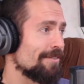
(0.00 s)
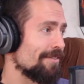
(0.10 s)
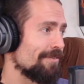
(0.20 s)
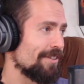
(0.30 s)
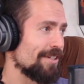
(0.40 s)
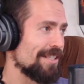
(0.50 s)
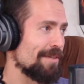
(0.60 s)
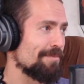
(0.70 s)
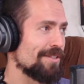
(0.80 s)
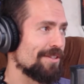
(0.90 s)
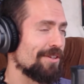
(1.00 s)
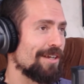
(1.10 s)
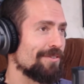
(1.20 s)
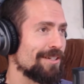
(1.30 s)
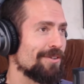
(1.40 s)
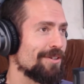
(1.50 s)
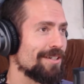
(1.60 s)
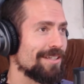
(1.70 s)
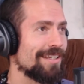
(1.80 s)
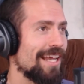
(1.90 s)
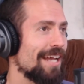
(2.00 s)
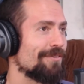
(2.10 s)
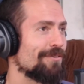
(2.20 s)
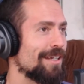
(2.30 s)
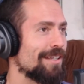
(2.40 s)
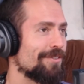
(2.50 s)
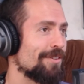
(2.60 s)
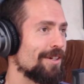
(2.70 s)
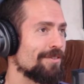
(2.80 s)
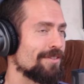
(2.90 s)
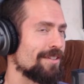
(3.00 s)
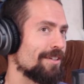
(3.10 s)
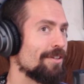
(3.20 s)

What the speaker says: the first episode I recorded, halfway through, I was like,